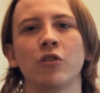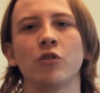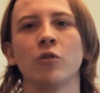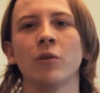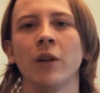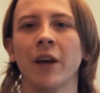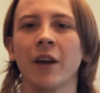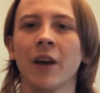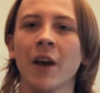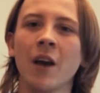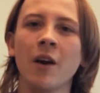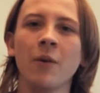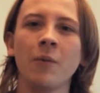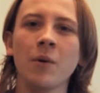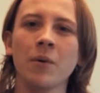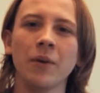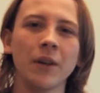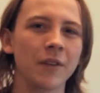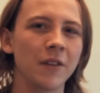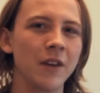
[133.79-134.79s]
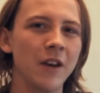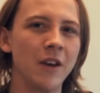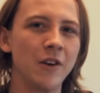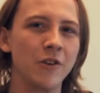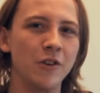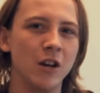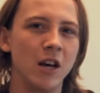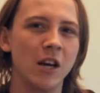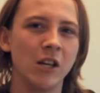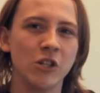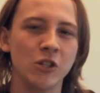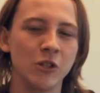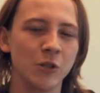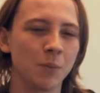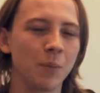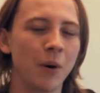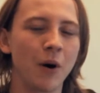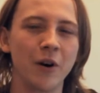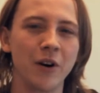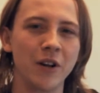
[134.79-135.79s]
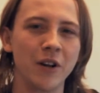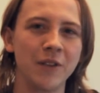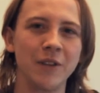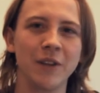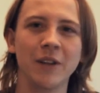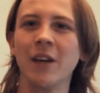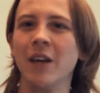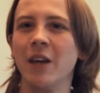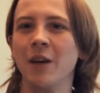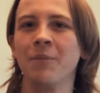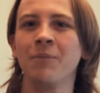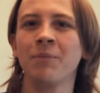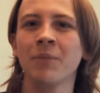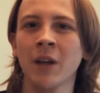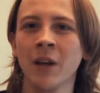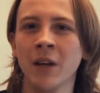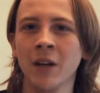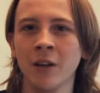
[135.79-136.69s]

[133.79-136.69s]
So like, we were like the international party that came